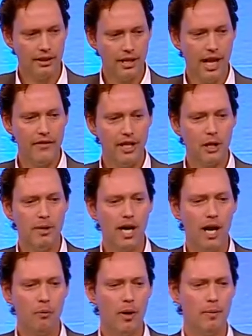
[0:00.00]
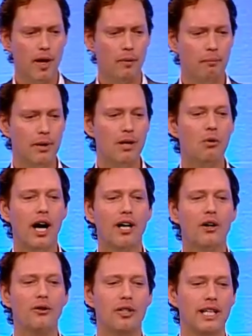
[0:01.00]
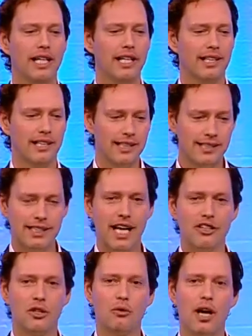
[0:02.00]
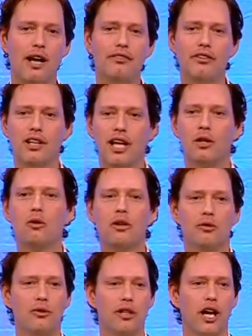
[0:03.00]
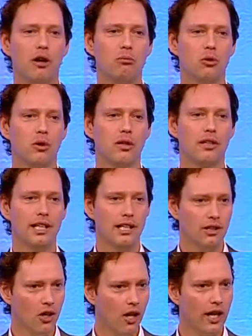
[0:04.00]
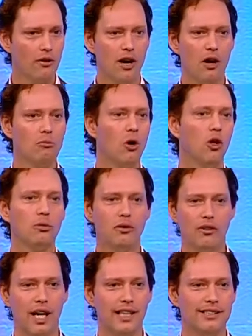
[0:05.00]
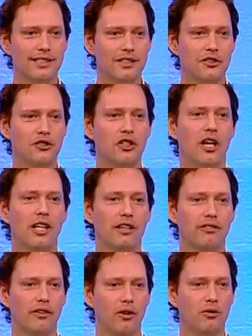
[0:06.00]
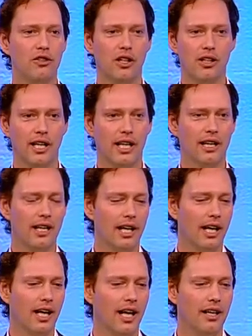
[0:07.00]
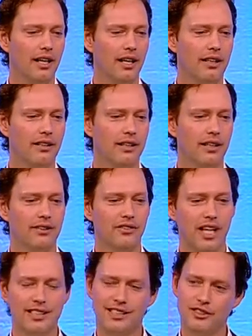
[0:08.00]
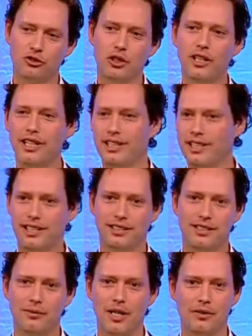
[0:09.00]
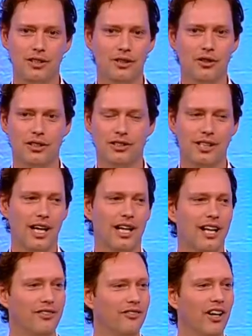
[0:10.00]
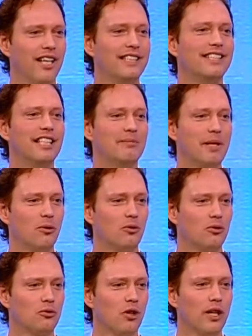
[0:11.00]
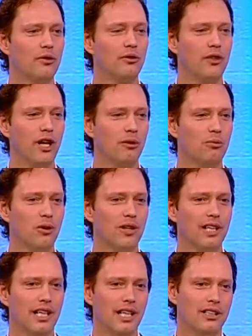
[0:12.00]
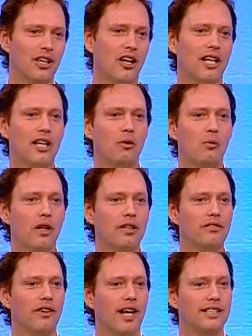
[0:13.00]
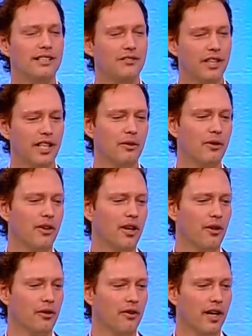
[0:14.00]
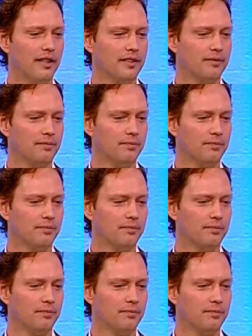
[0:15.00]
diving into BYOD, this is actually what I feel like going through the airport. Lugging around multiple devices, juggling a phone, juggling devices. Really, sometimes it looks kind of funny seeing people running through the airport, talking on one device, fiddling with another device.